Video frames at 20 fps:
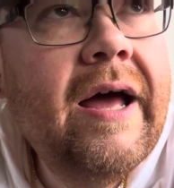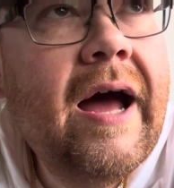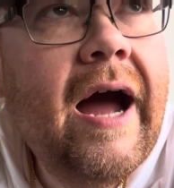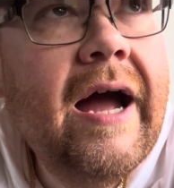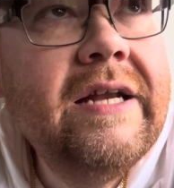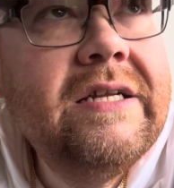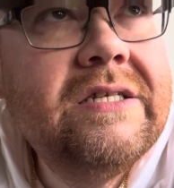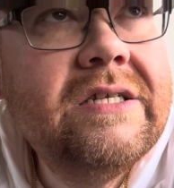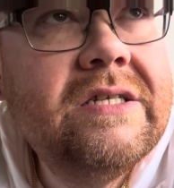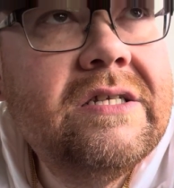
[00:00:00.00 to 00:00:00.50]
I
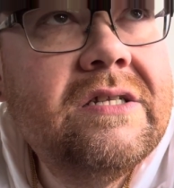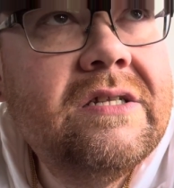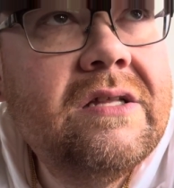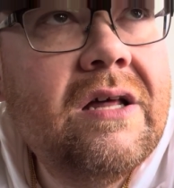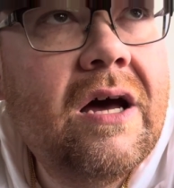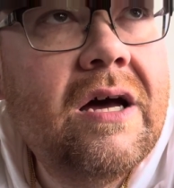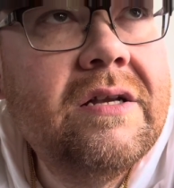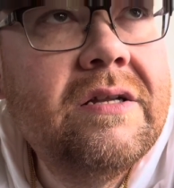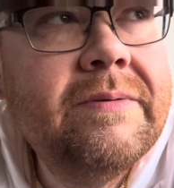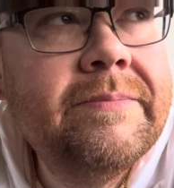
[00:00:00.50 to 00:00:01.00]
just
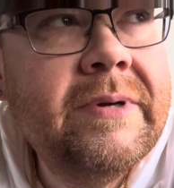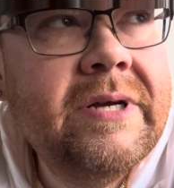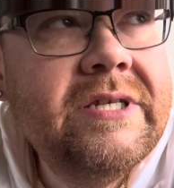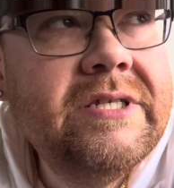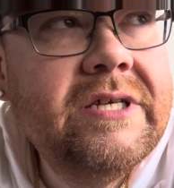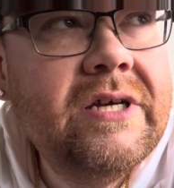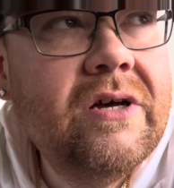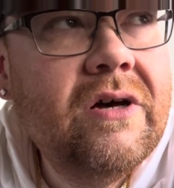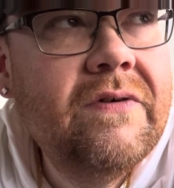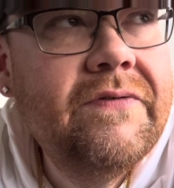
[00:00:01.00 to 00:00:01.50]
thought to
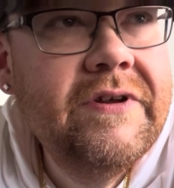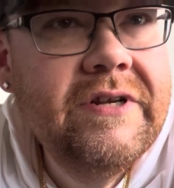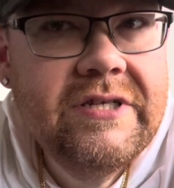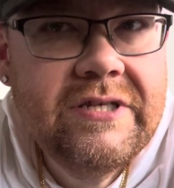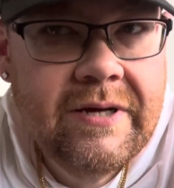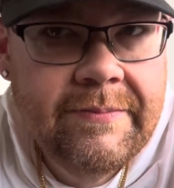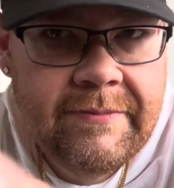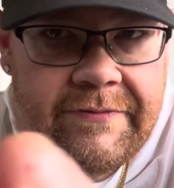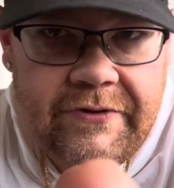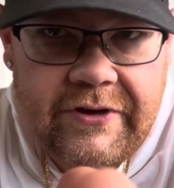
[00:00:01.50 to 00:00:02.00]
myself, and
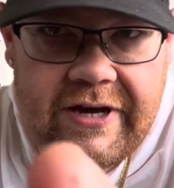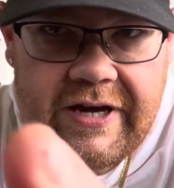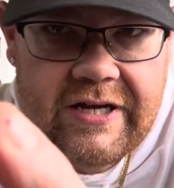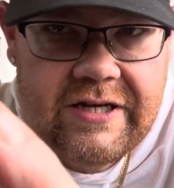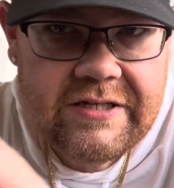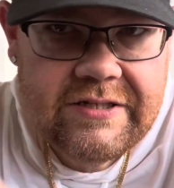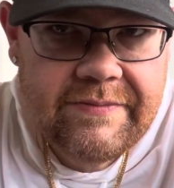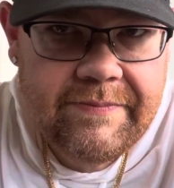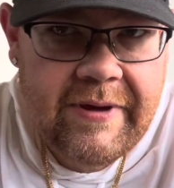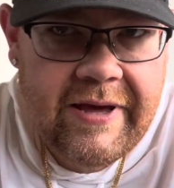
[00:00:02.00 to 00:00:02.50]
some of you
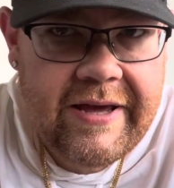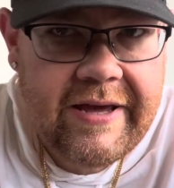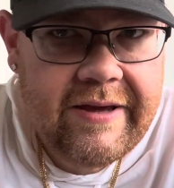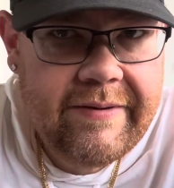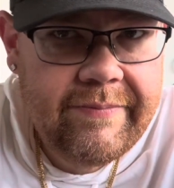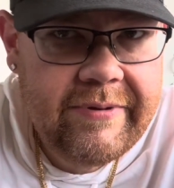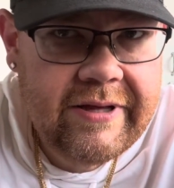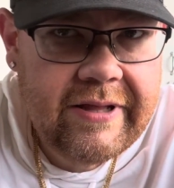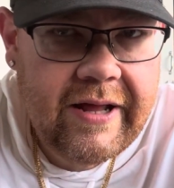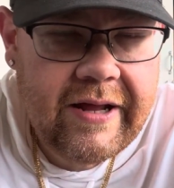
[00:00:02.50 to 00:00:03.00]
guys may
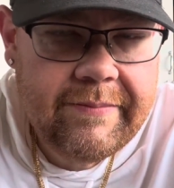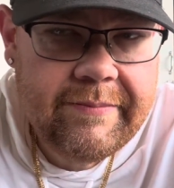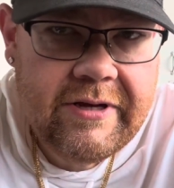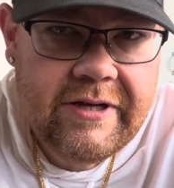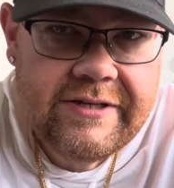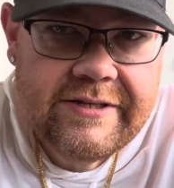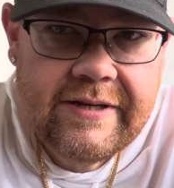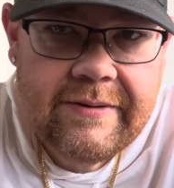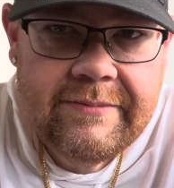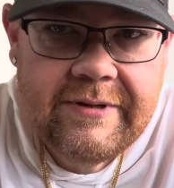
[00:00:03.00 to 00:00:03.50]
be like me
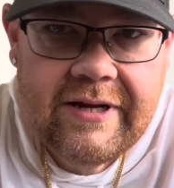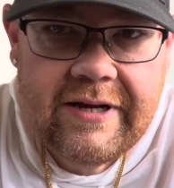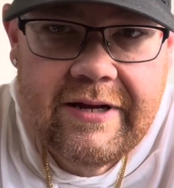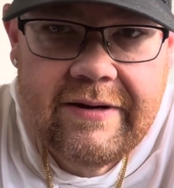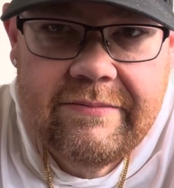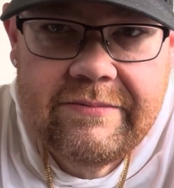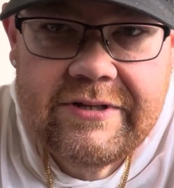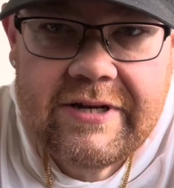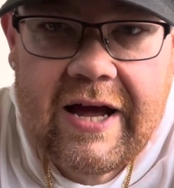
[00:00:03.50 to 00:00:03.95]
sometimes,